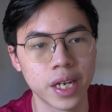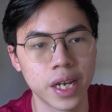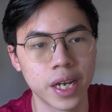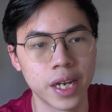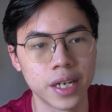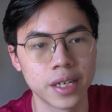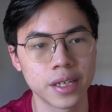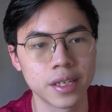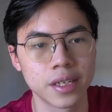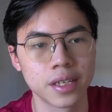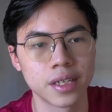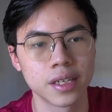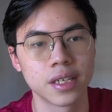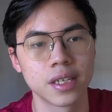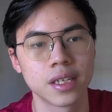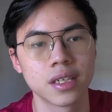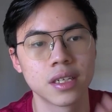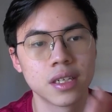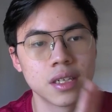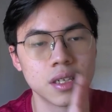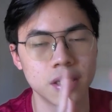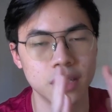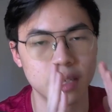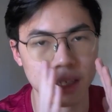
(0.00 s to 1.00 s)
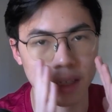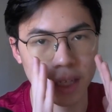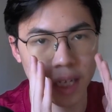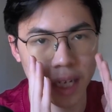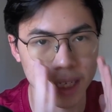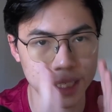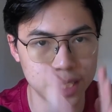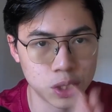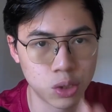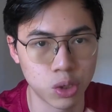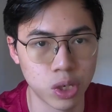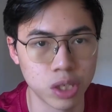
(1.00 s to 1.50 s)
And
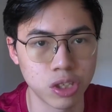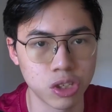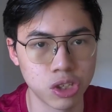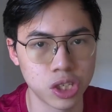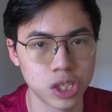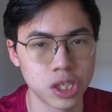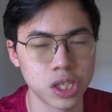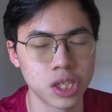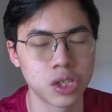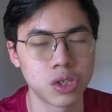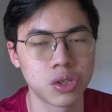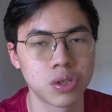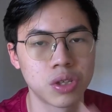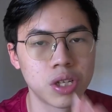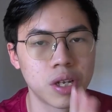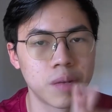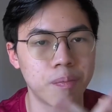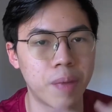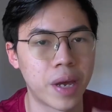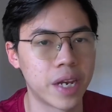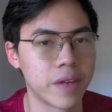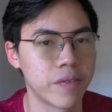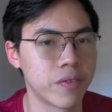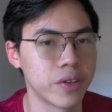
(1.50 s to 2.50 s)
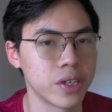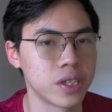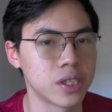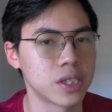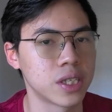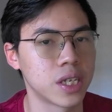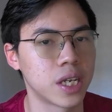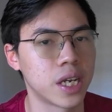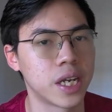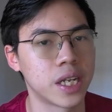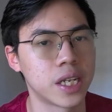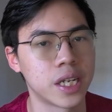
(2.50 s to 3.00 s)
as they transition into the
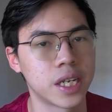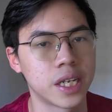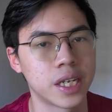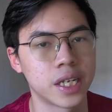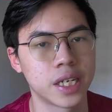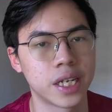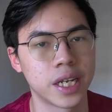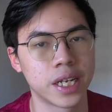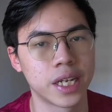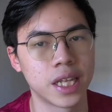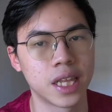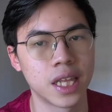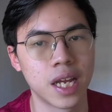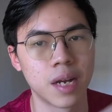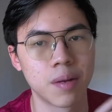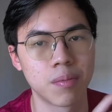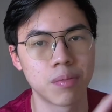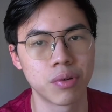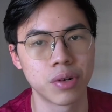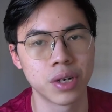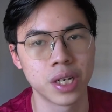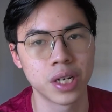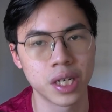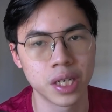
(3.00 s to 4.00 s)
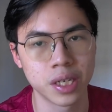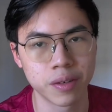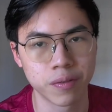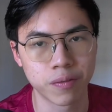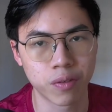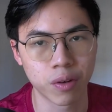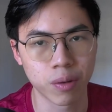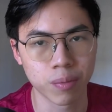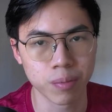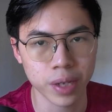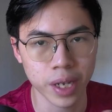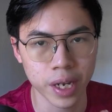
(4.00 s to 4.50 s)
benefits and then they elaborate it
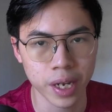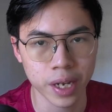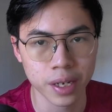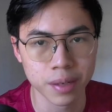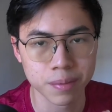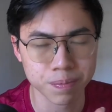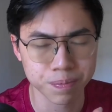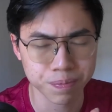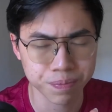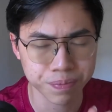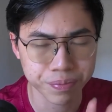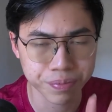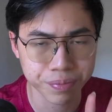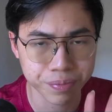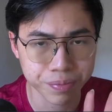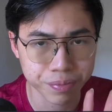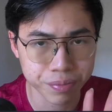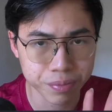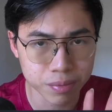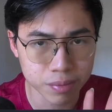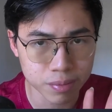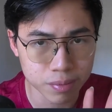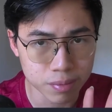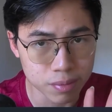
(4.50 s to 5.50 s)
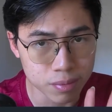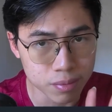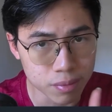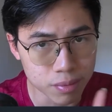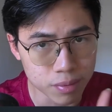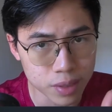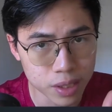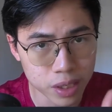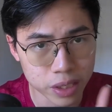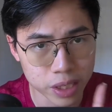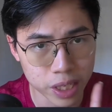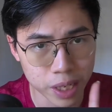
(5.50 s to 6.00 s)
from there,
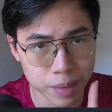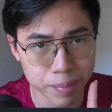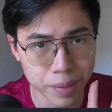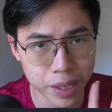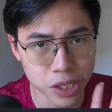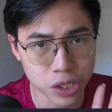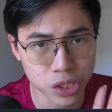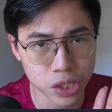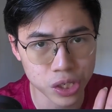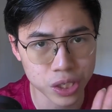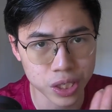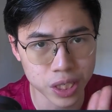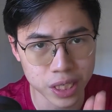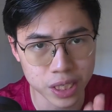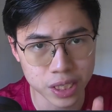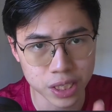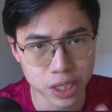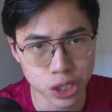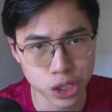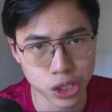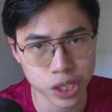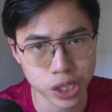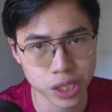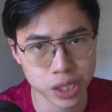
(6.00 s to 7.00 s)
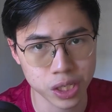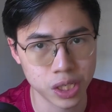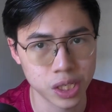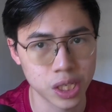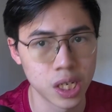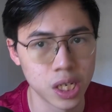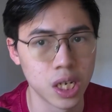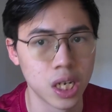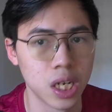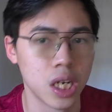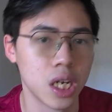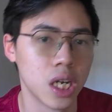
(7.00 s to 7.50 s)
they mention things such as
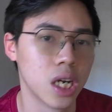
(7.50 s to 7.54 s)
